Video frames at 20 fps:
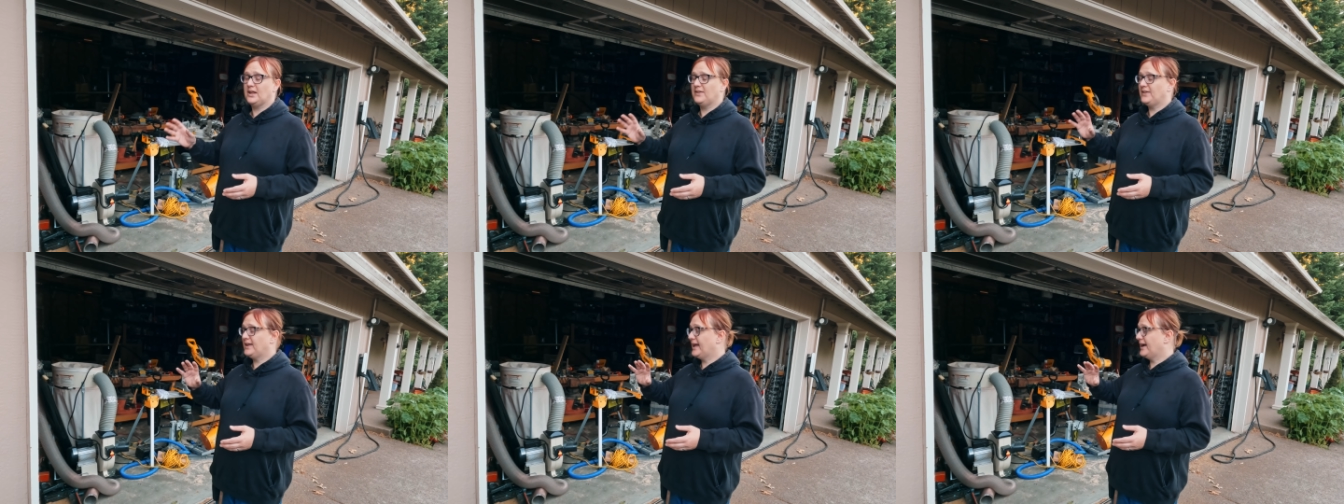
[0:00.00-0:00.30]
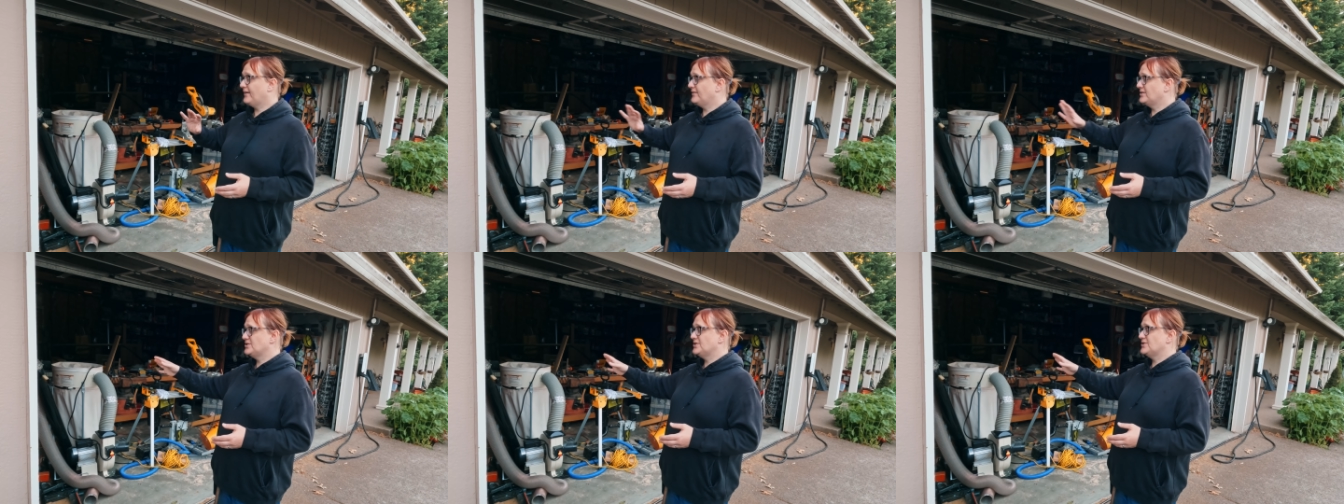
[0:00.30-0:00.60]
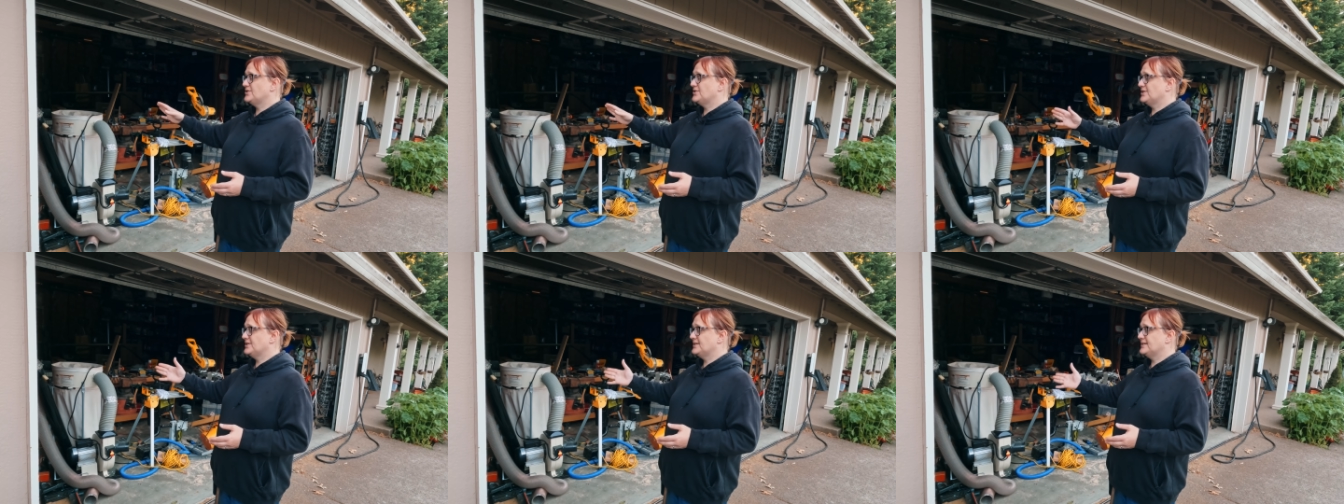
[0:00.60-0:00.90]
The garage
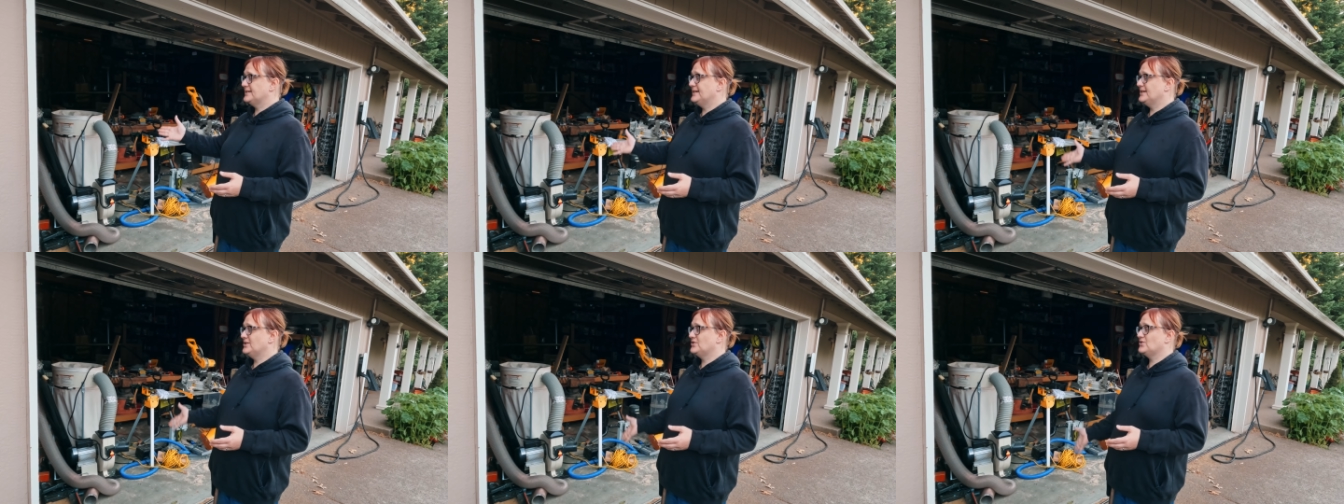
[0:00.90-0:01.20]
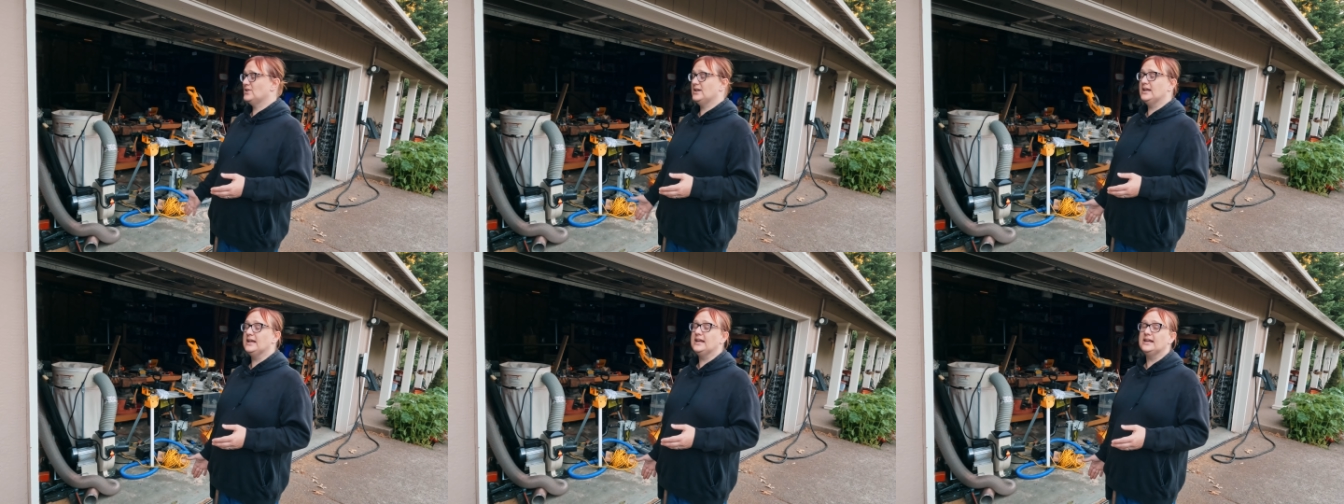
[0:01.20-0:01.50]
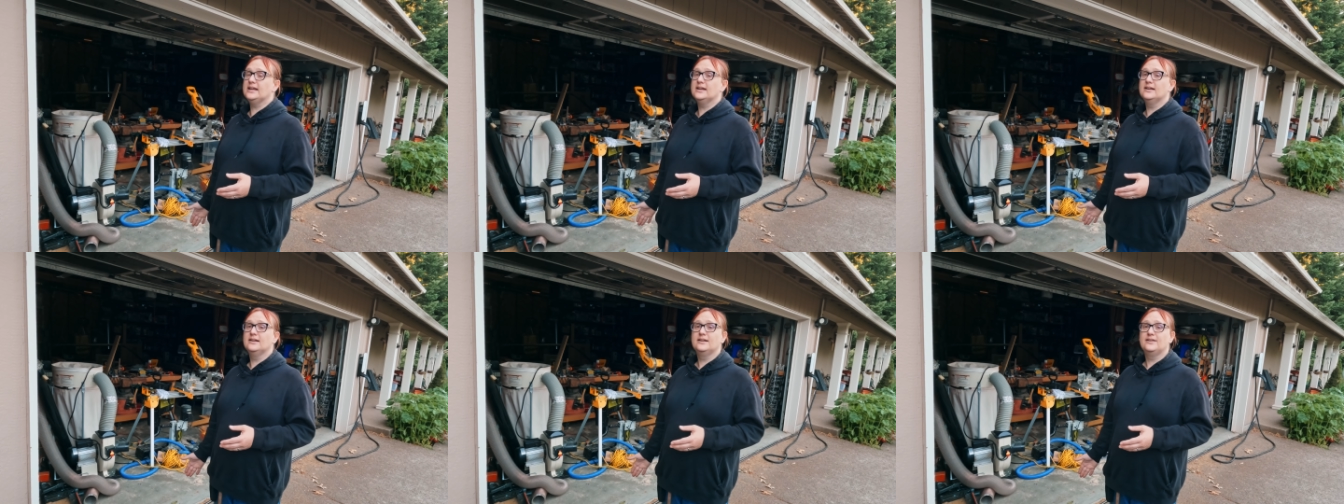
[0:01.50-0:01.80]
is just
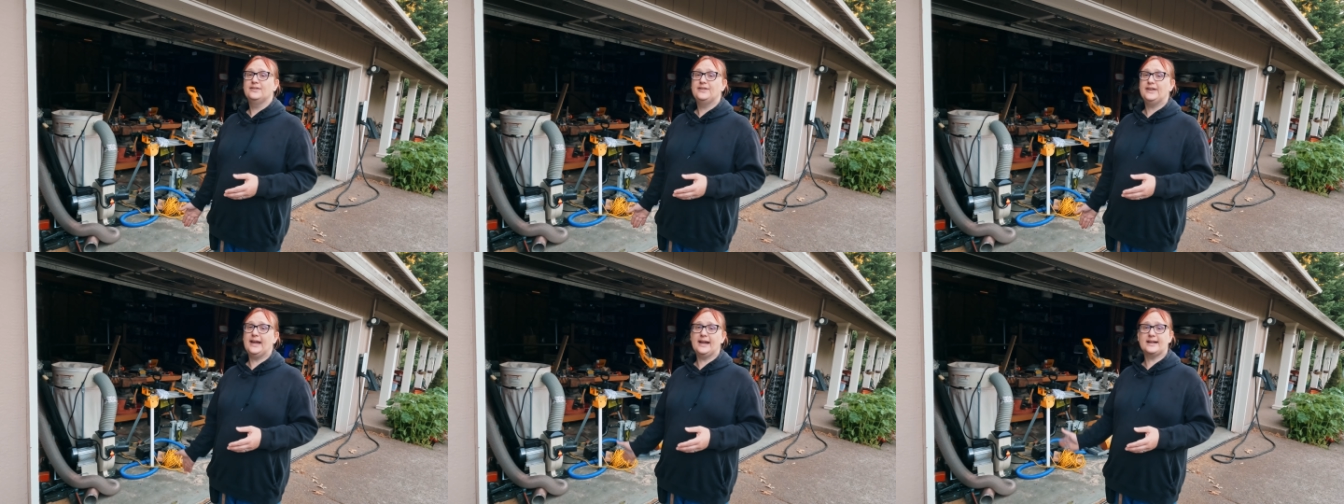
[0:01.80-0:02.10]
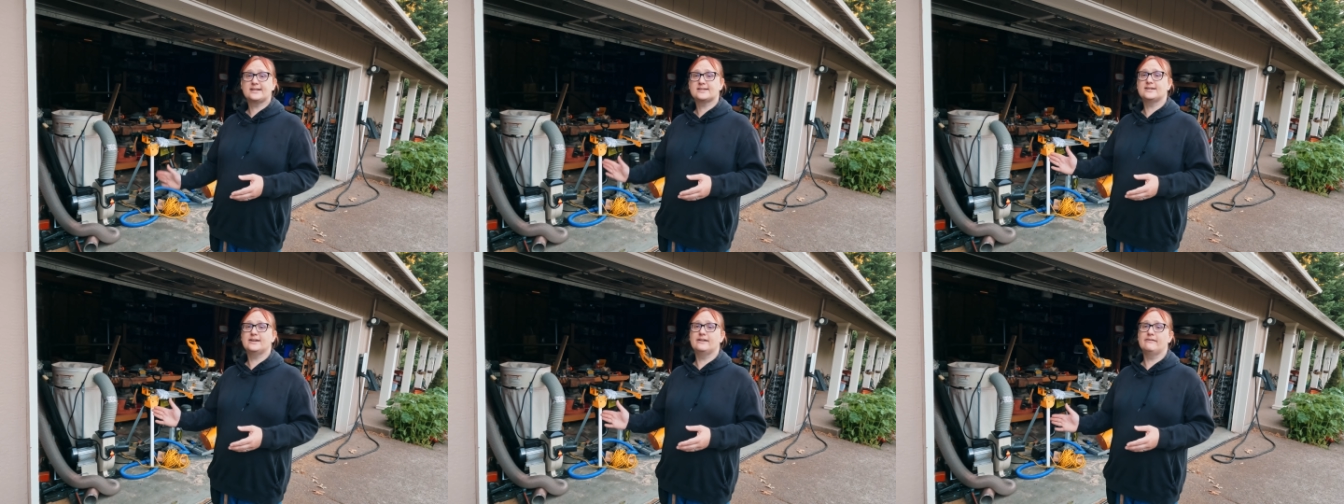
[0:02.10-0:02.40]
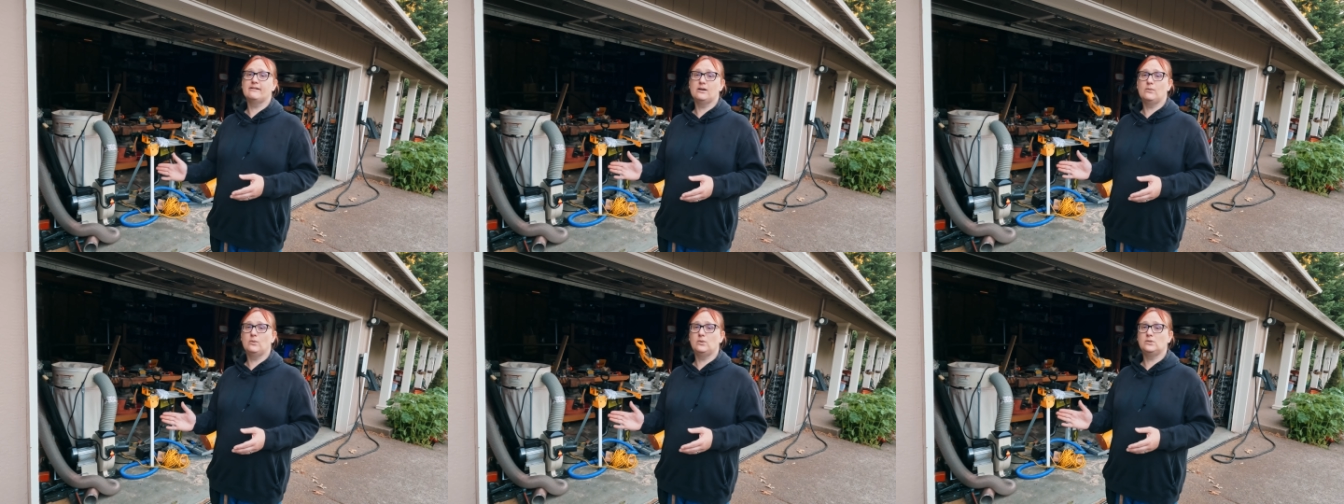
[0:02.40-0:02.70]
literally the
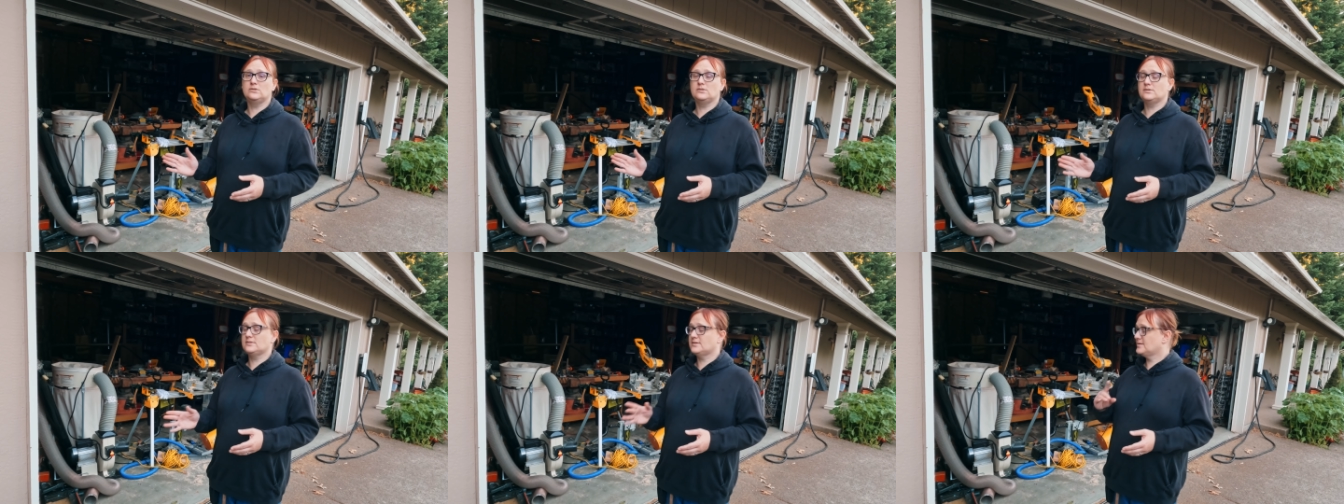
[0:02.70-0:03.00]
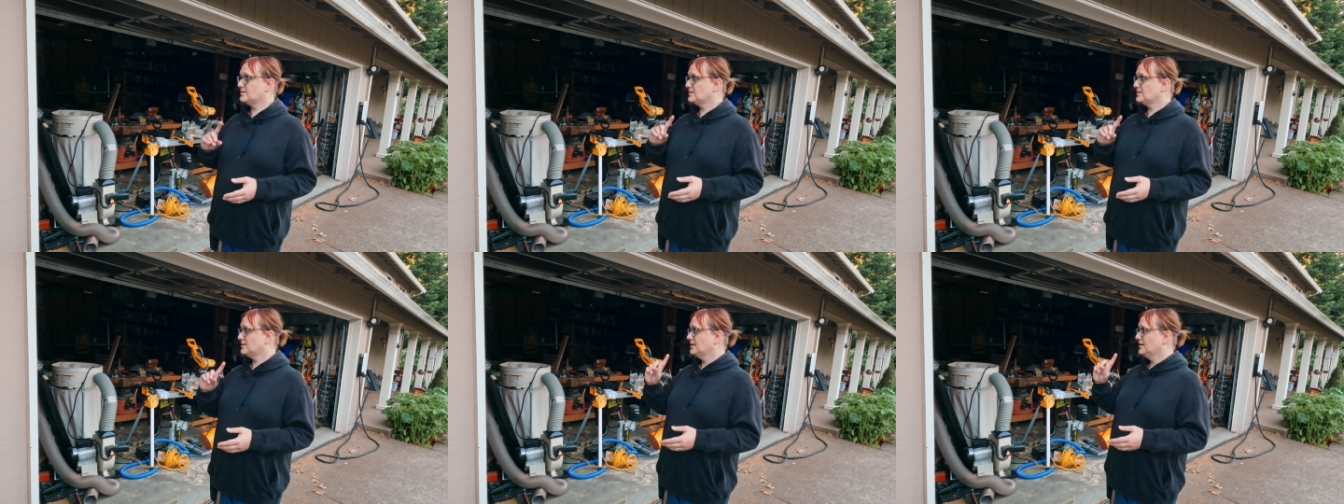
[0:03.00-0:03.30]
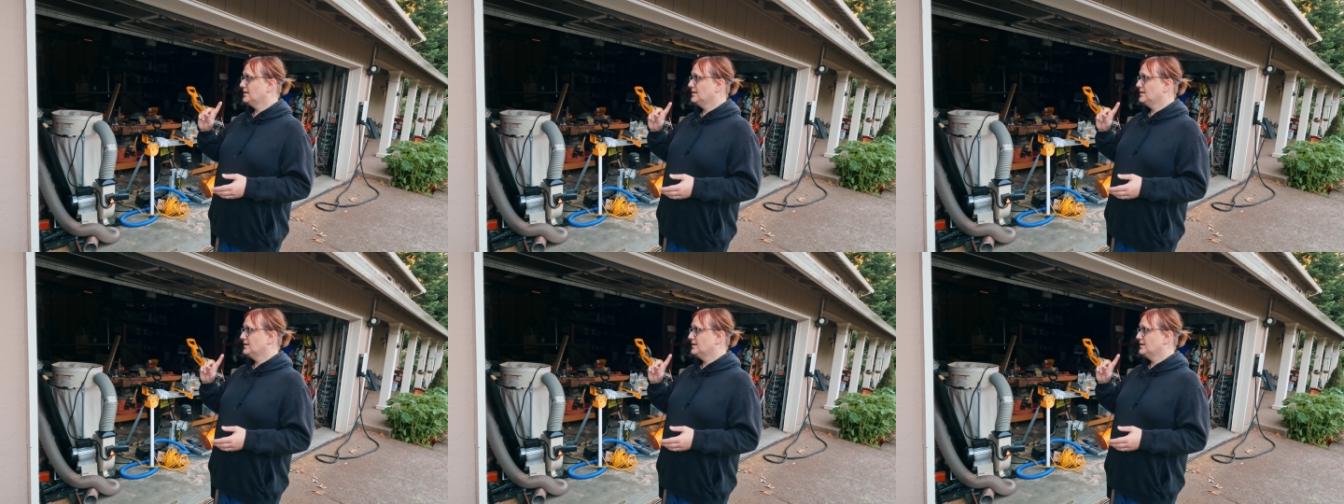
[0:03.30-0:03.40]
exterior walls